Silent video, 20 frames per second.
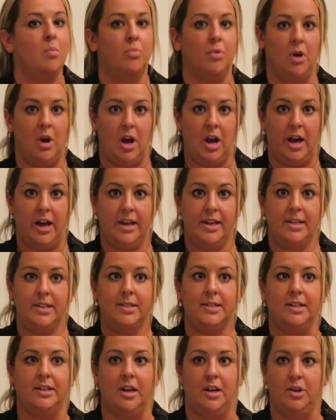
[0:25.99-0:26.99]

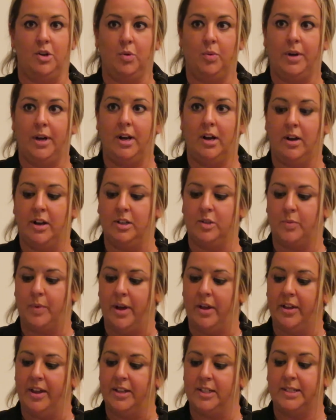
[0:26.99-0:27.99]
bras and underwear as
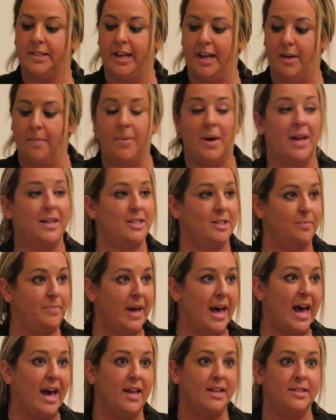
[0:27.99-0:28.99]
well as tampons
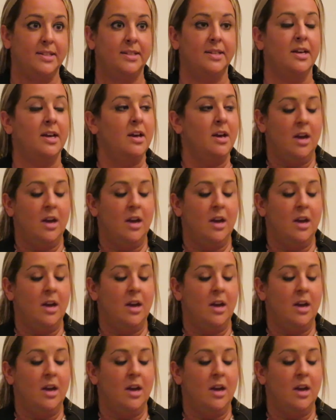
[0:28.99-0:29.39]
and pads.